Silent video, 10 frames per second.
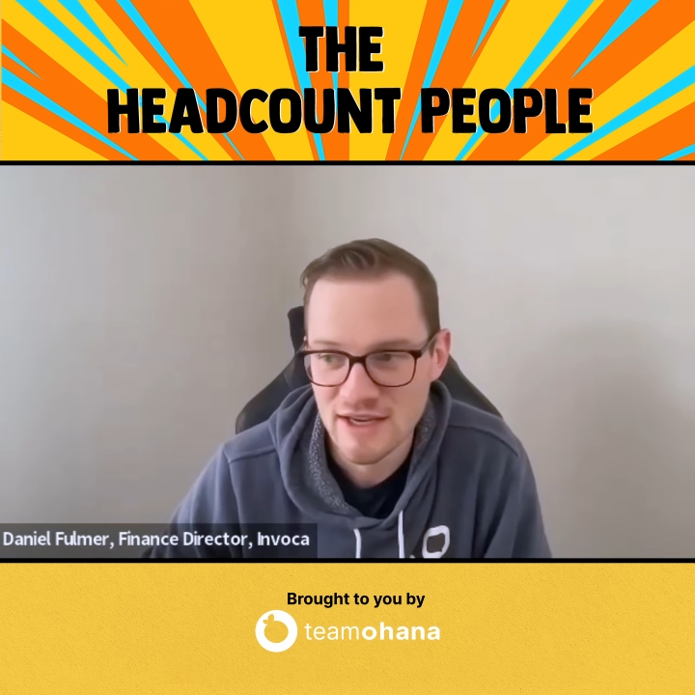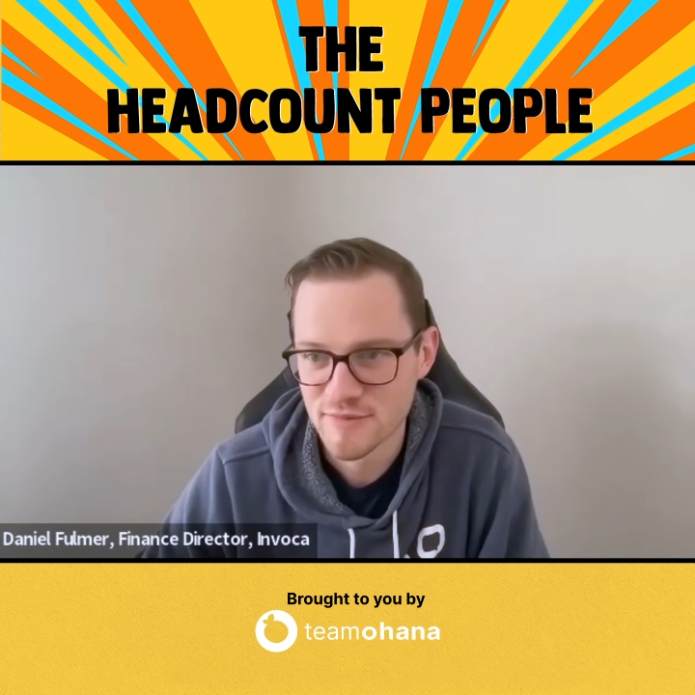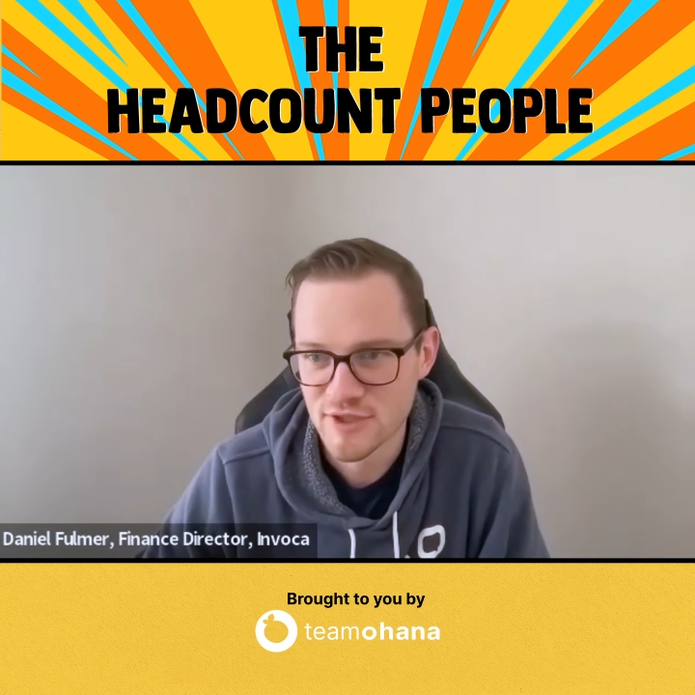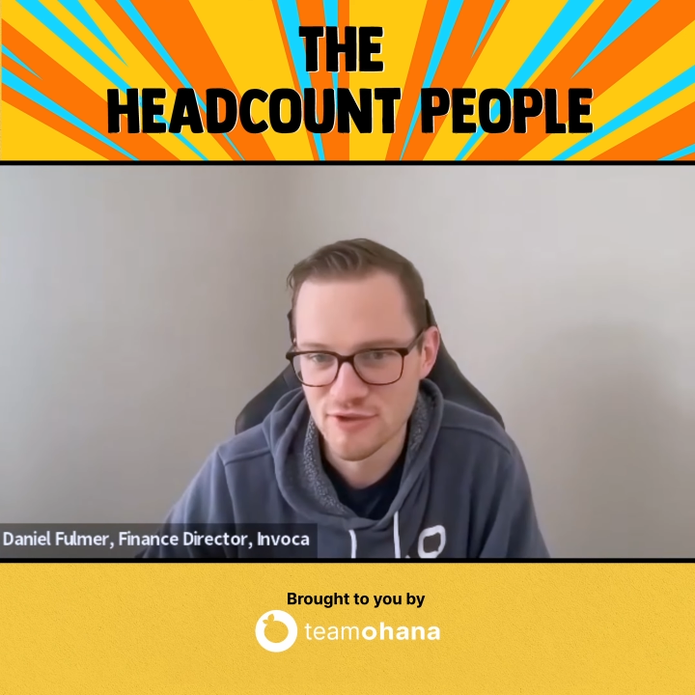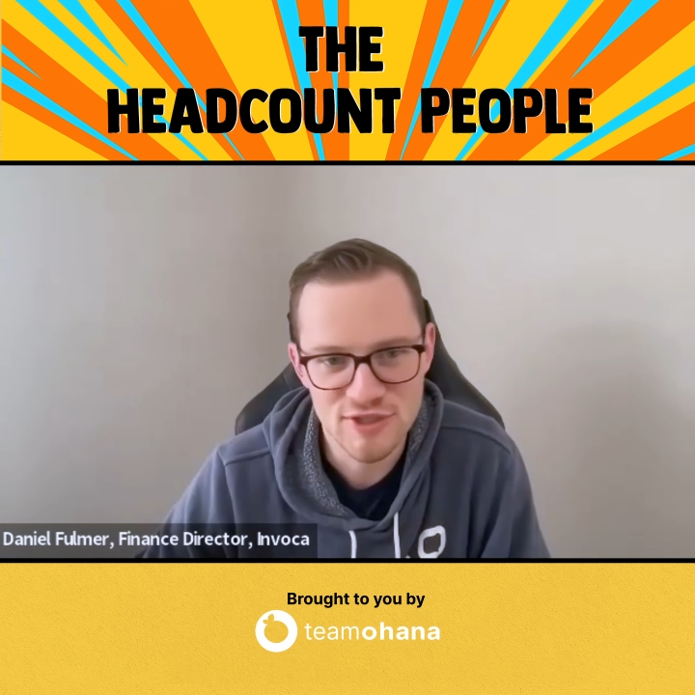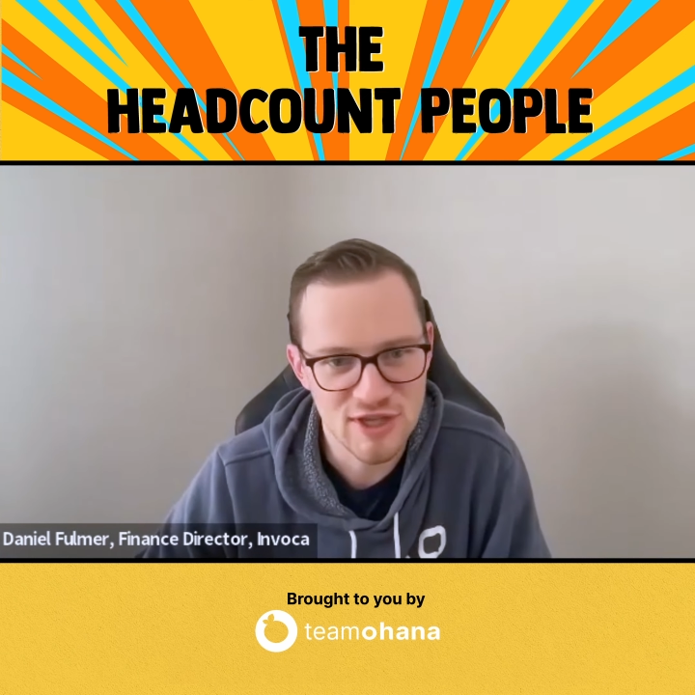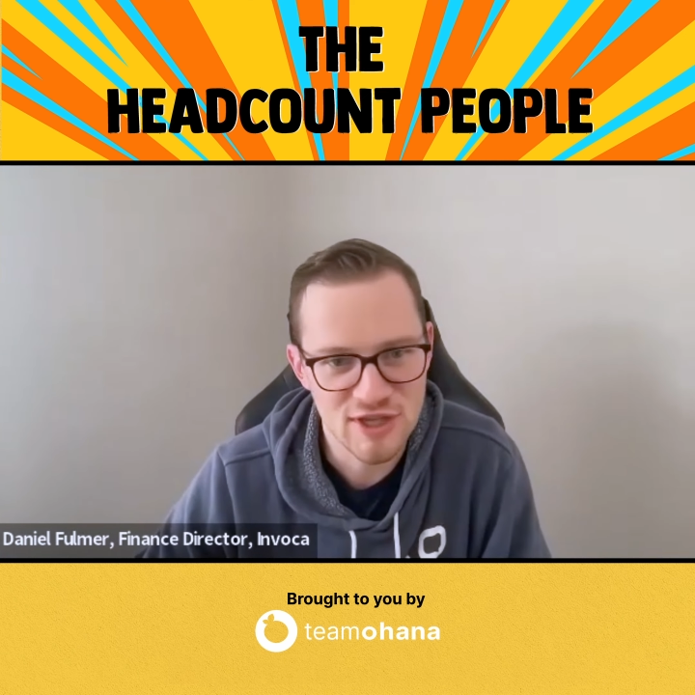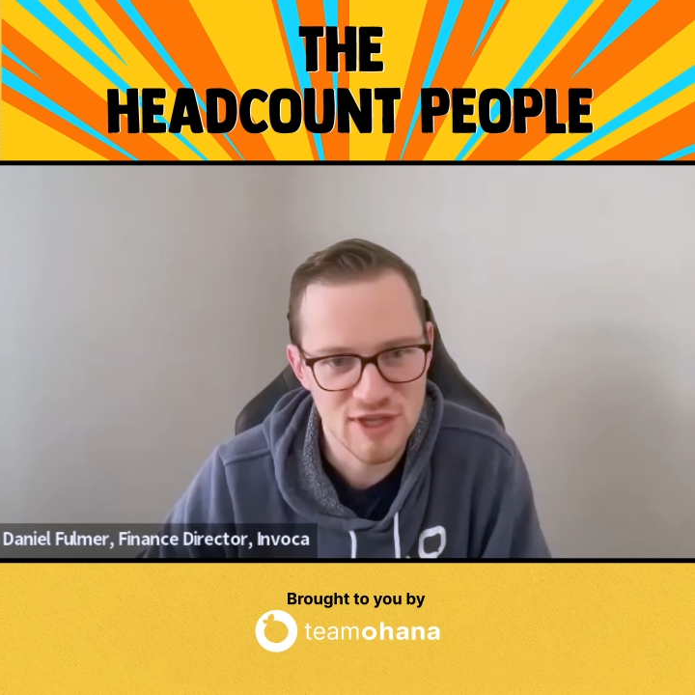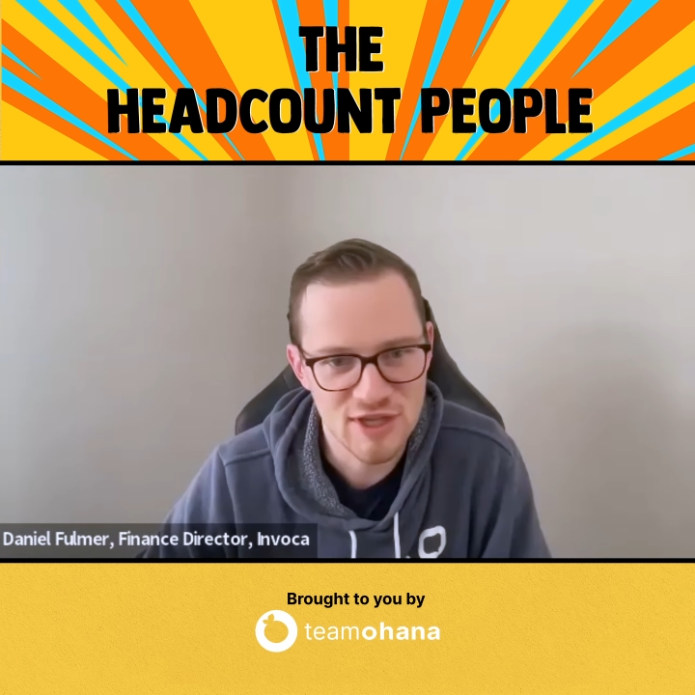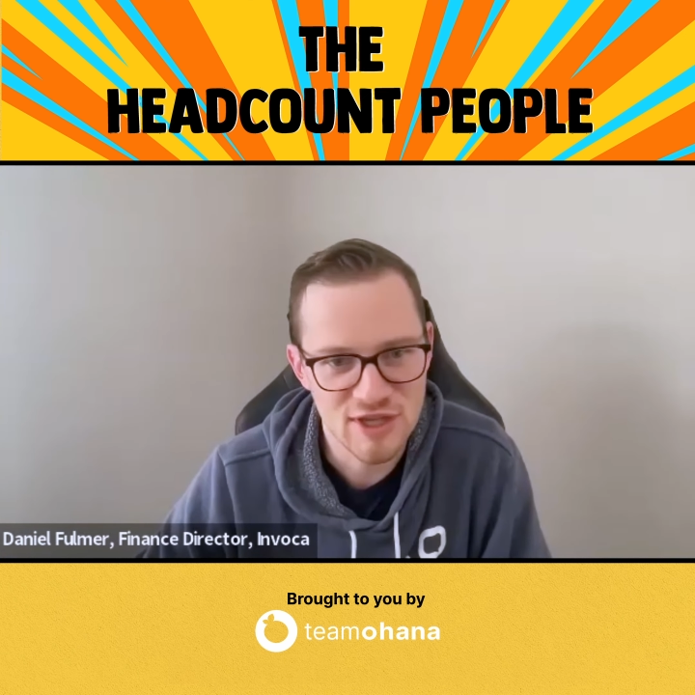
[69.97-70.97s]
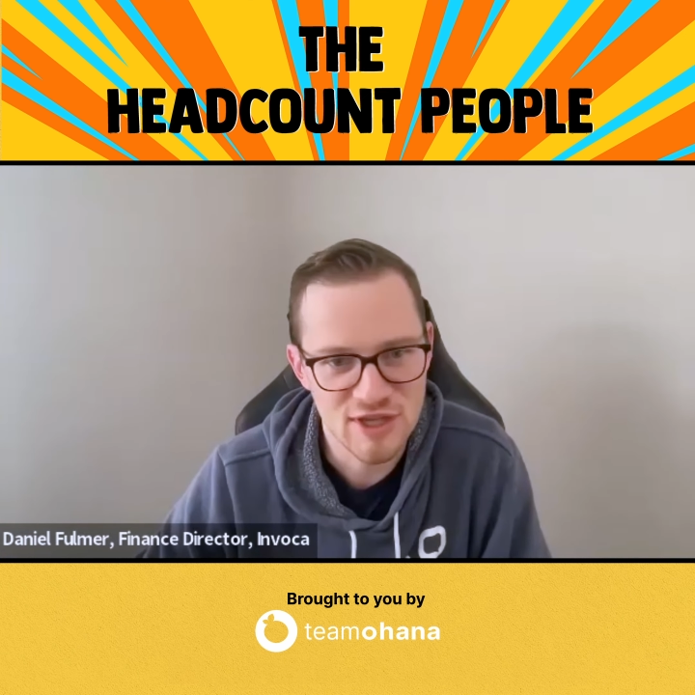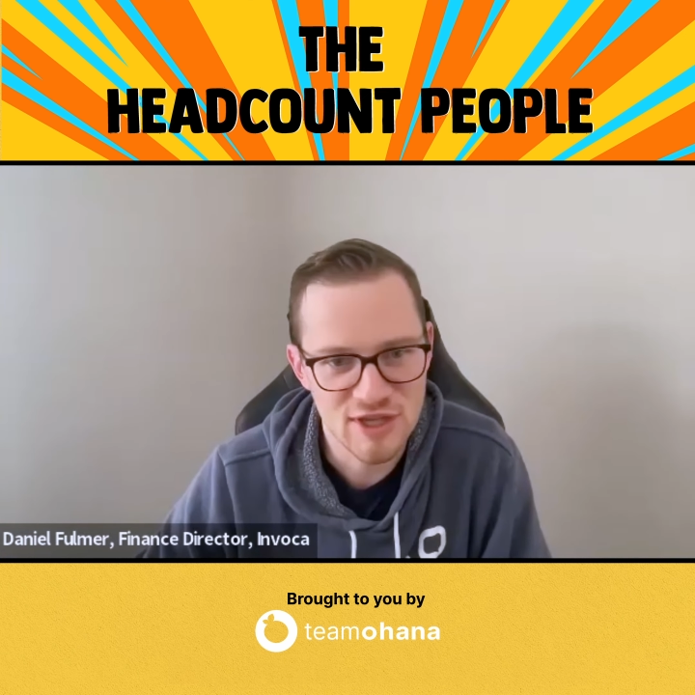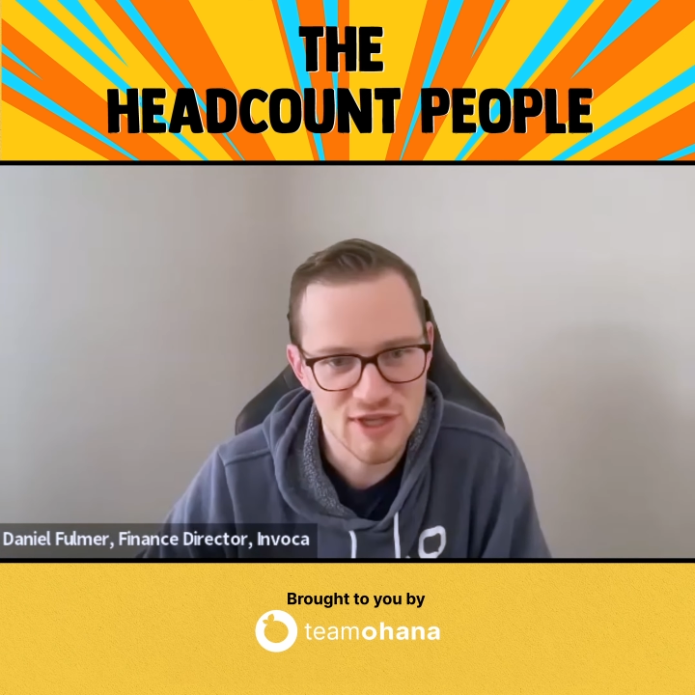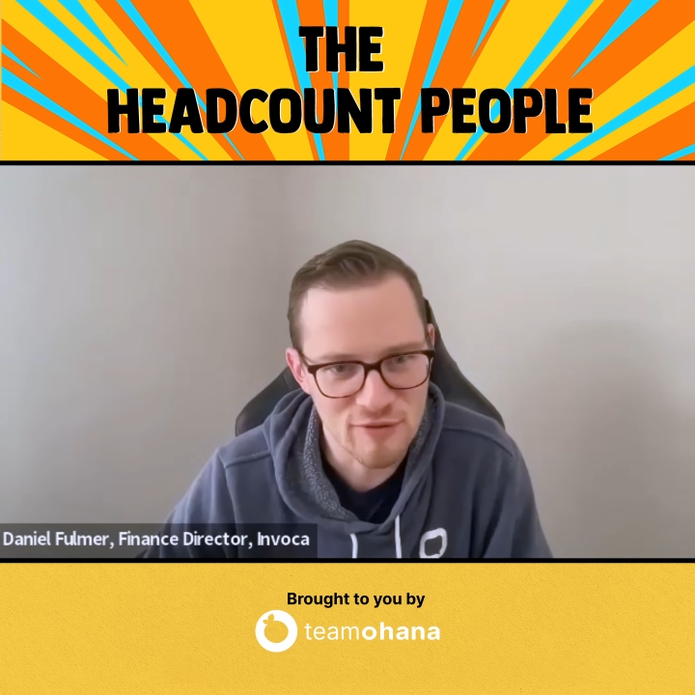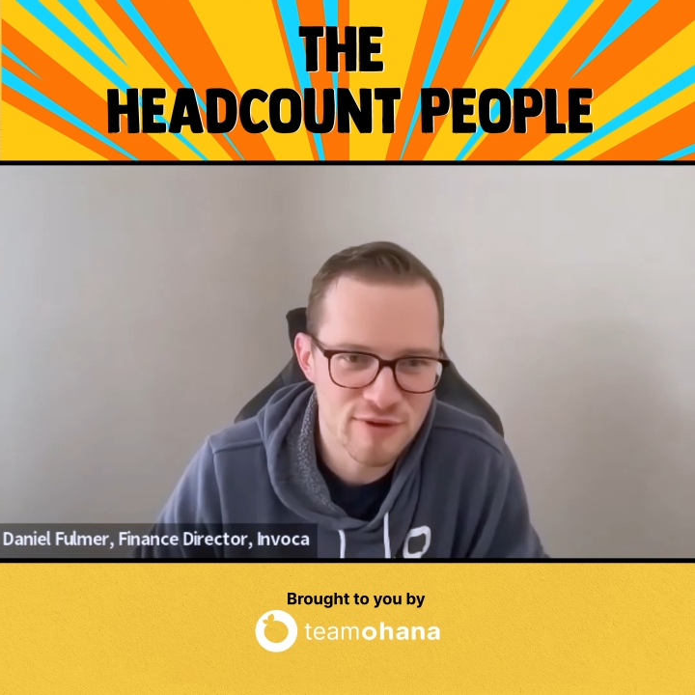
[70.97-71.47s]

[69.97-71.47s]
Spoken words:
So just a lot of manual work.